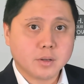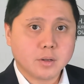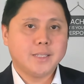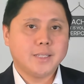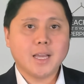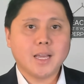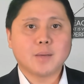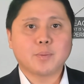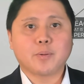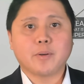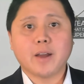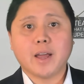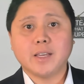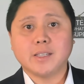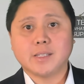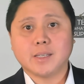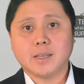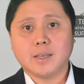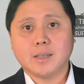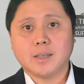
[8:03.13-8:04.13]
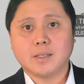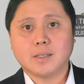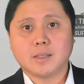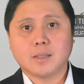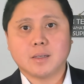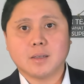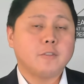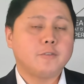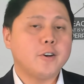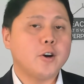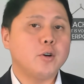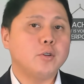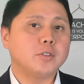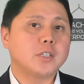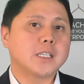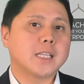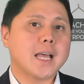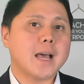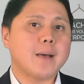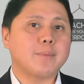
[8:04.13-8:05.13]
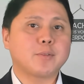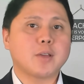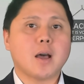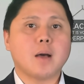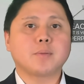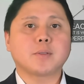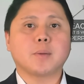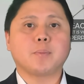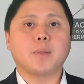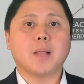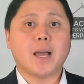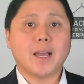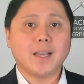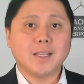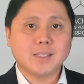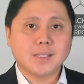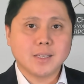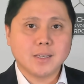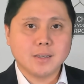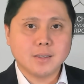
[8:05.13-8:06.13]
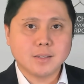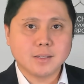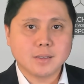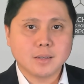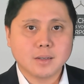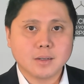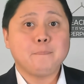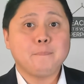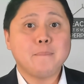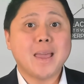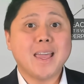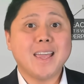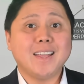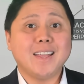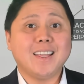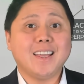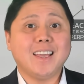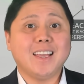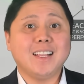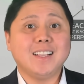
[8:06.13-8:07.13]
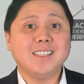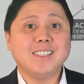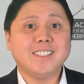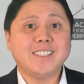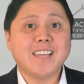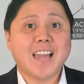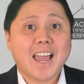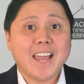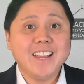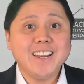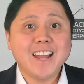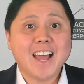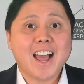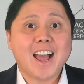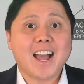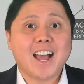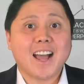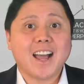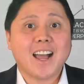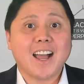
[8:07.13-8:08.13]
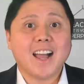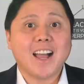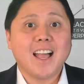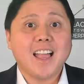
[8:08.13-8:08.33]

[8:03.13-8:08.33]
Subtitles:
Tech prices. Phones, laptops, appliances. Made in China.